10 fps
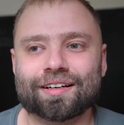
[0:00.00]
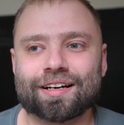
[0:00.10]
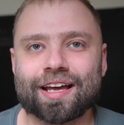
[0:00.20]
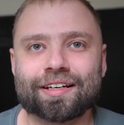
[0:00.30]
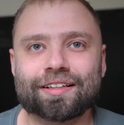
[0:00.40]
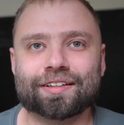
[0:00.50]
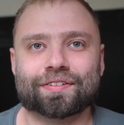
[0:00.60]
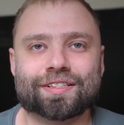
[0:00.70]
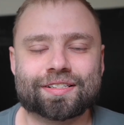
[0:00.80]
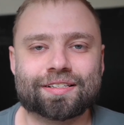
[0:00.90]
any
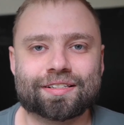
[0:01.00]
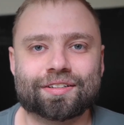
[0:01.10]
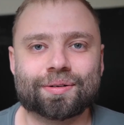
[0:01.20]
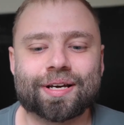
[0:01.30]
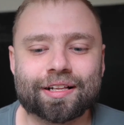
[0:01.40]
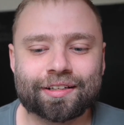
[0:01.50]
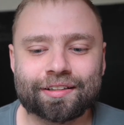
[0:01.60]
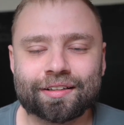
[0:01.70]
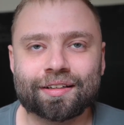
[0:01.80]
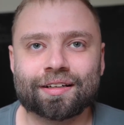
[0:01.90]
differences in
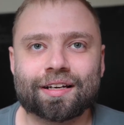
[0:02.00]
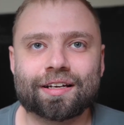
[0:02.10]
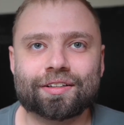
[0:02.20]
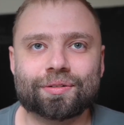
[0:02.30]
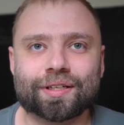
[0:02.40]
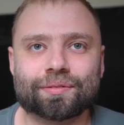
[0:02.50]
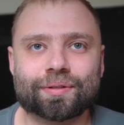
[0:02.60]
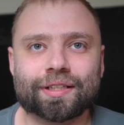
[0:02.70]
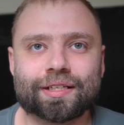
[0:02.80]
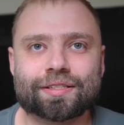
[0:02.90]
tonality, and you can
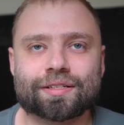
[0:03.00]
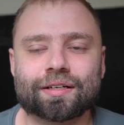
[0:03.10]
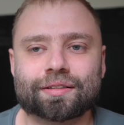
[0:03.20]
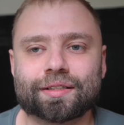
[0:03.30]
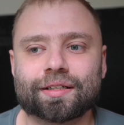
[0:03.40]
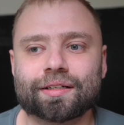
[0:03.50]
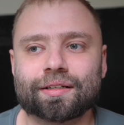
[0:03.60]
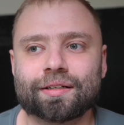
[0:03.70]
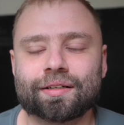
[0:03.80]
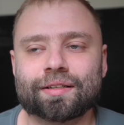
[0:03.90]
really start
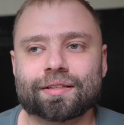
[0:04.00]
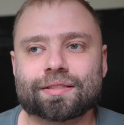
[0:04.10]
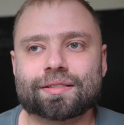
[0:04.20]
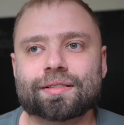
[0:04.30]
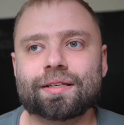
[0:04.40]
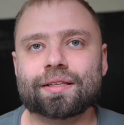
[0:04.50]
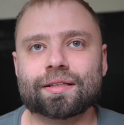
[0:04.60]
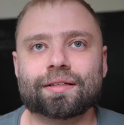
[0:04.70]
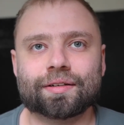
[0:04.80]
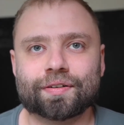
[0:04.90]
to see
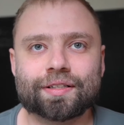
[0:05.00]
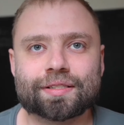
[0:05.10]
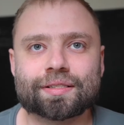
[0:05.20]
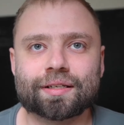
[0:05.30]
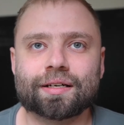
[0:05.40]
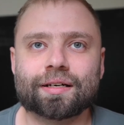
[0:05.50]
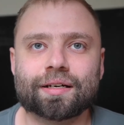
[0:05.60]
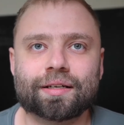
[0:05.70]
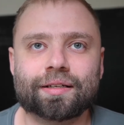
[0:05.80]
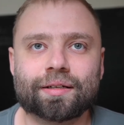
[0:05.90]
the difference
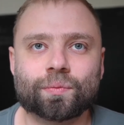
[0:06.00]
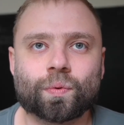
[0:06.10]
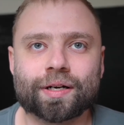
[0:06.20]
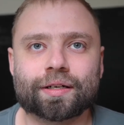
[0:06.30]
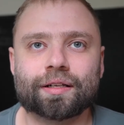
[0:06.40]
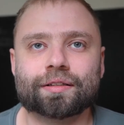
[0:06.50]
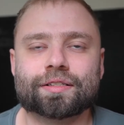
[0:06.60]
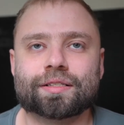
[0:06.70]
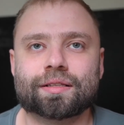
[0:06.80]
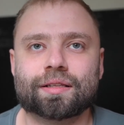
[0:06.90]
in what
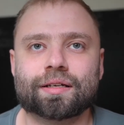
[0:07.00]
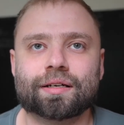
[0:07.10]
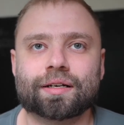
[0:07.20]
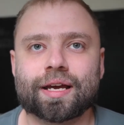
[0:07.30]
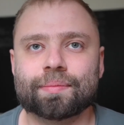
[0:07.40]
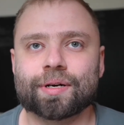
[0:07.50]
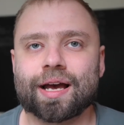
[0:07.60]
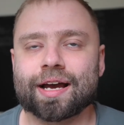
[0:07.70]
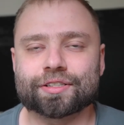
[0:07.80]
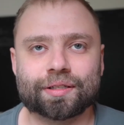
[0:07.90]
colors the camera
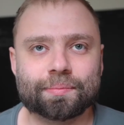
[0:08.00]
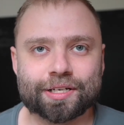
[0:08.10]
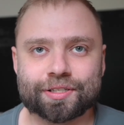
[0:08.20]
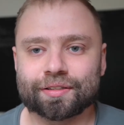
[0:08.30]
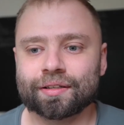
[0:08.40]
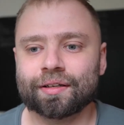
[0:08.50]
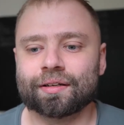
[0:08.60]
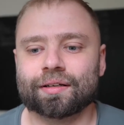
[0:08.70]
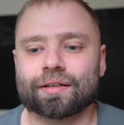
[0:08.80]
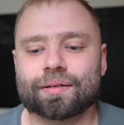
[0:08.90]
actually measured.
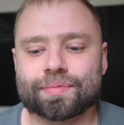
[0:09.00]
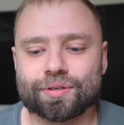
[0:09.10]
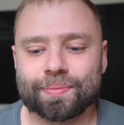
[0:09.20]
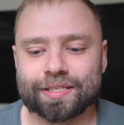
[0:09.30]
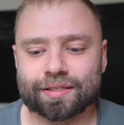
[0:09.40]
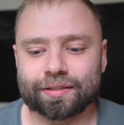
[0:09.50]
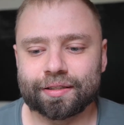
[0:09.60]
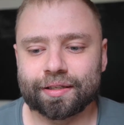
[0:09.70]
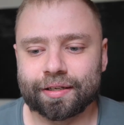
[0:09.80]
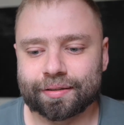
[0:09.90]
So basically,
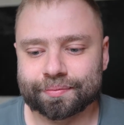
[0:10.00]
like